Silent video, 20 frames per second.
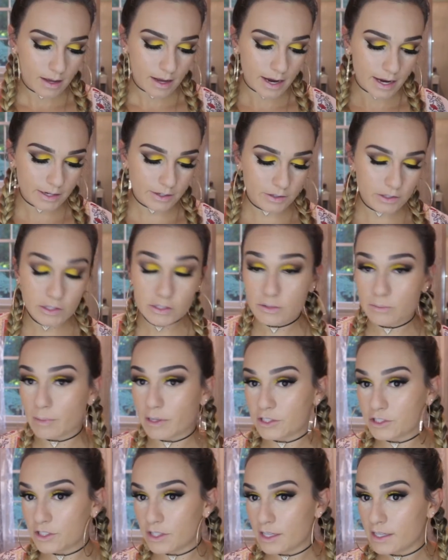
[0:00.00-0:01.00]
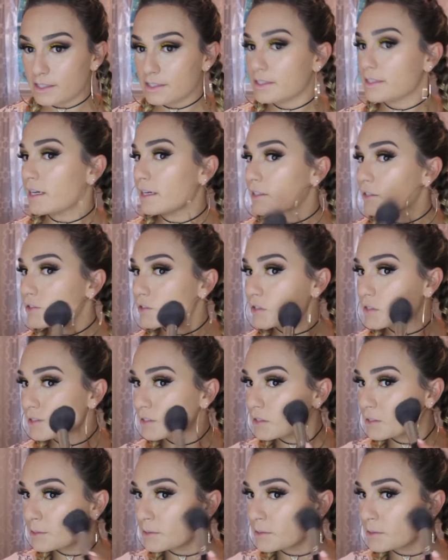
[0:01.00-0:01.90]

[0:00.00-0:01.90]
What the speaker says: I don't use much of this, I just